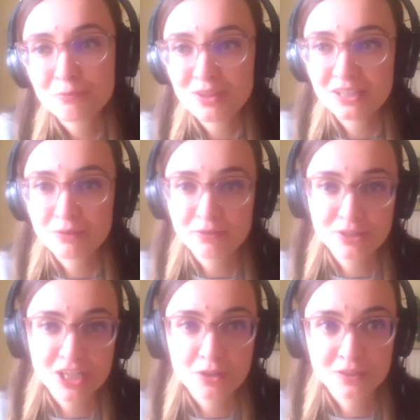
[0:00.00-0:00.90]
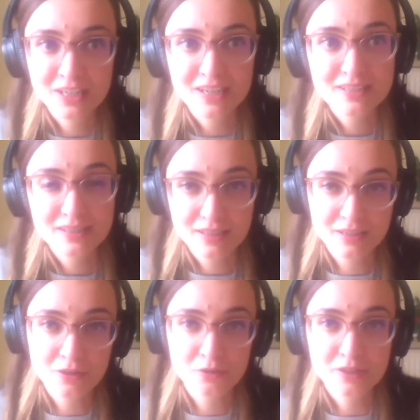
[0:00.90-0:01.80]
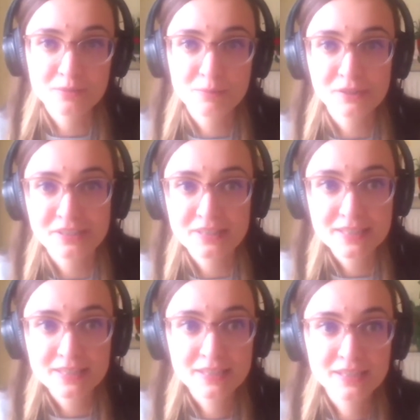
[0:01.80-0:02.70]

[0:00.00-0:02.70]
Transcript: within refugee contexts, in your experience?